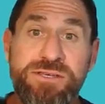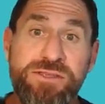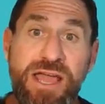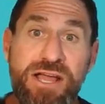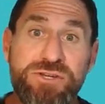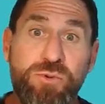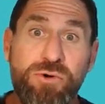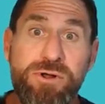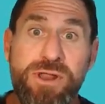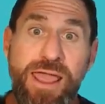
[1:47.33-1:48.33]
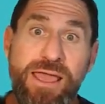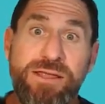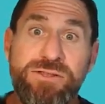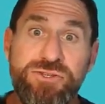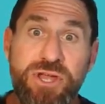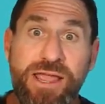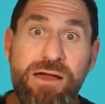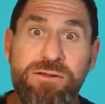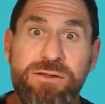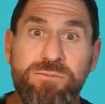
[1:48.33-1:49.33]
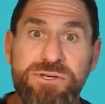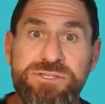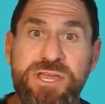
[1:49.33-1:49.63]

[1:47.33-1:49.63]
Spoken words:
dashboard and check out Bliss